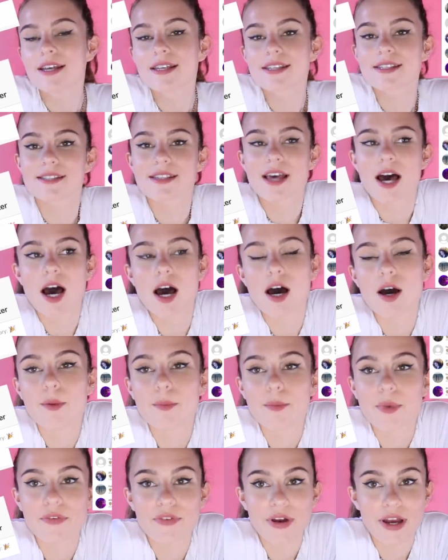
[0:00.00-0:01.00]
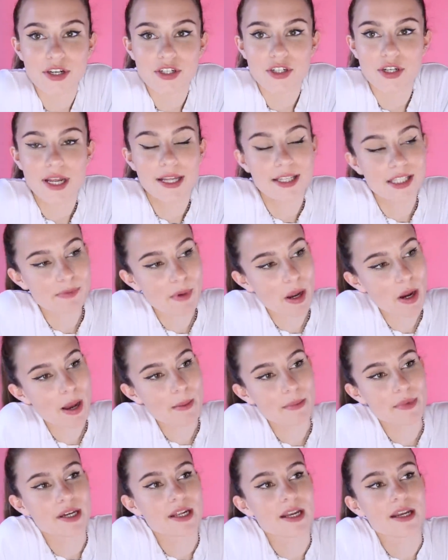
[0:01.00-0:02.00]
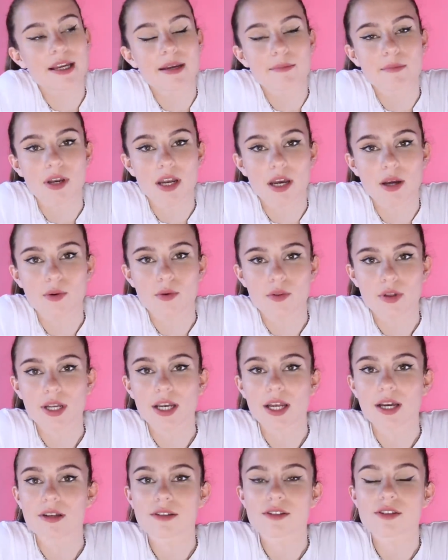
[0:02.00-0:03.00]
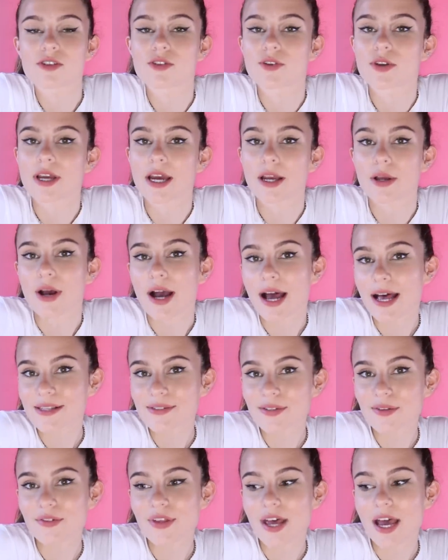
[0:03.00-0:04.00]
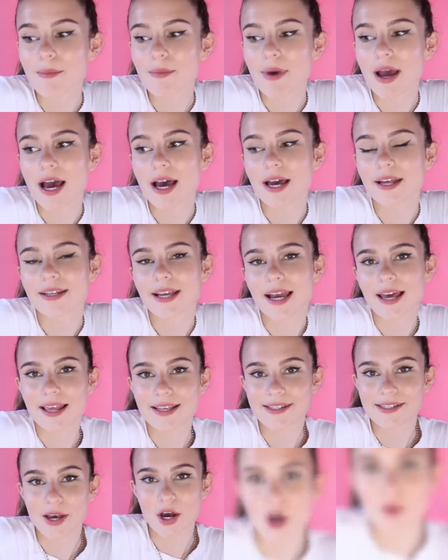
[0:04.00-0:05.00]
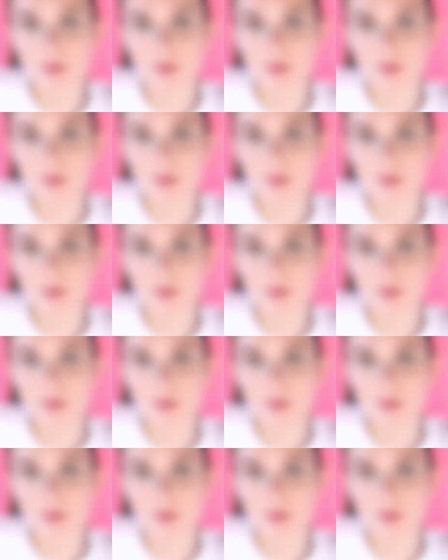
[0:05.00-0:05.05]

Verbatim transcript: some fashion inspo, I'm gonna link below all the clothes so you can get your hands on them. And yeah, let's get